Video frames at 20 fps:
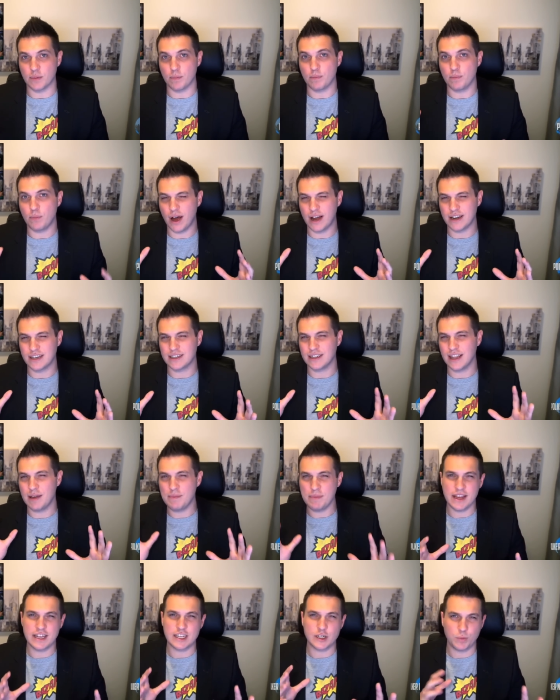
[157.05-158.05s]
but let
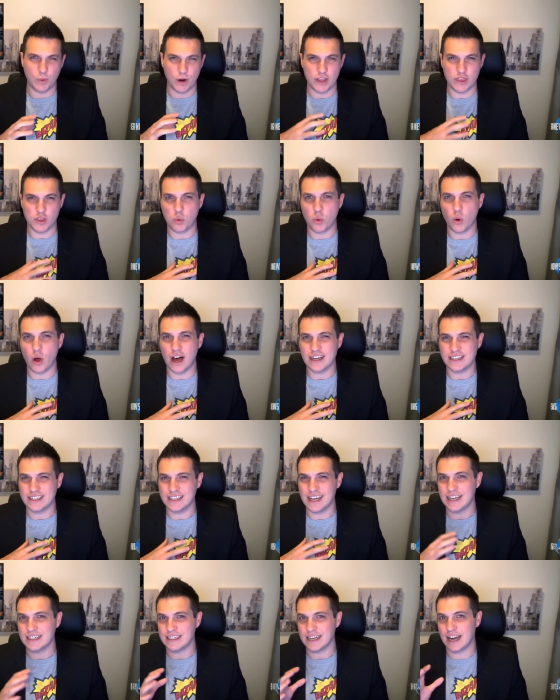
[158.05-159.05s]
me explain the
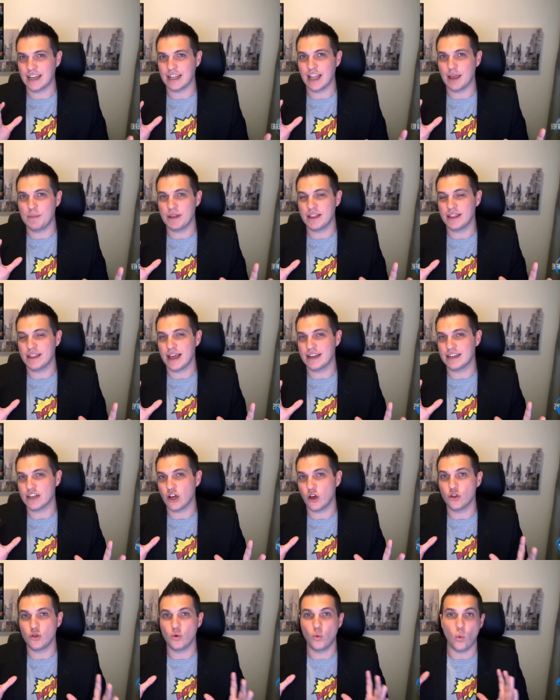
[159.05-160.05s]
process and let me then
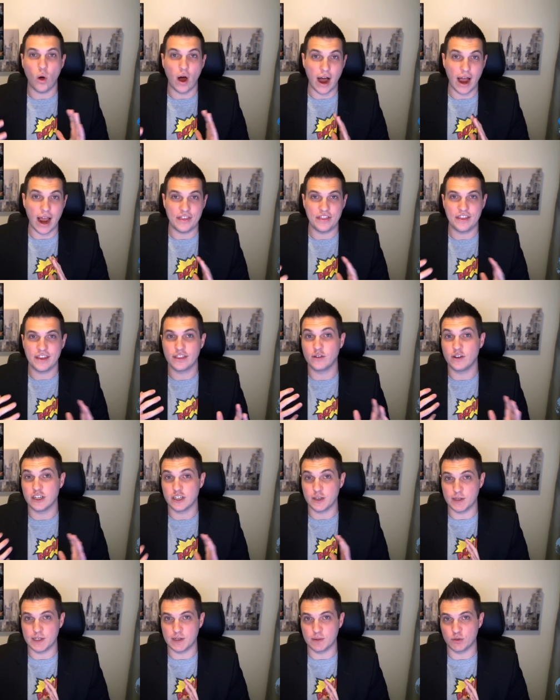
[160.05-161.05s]
tell you why I think there
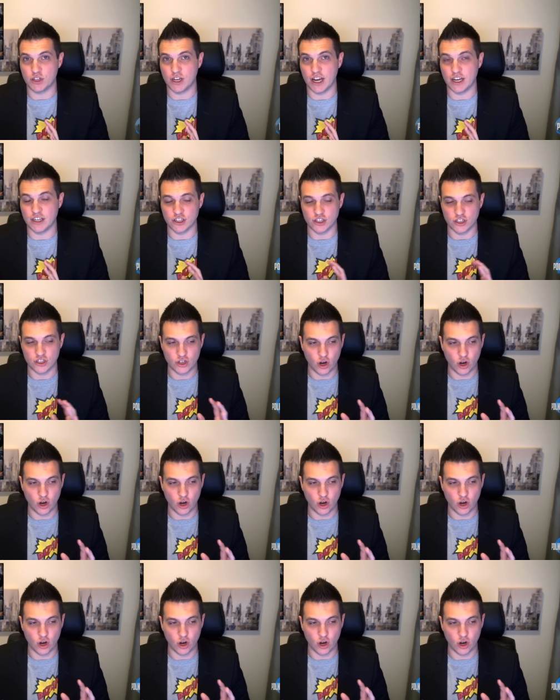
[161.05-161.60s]
needs to be some changes.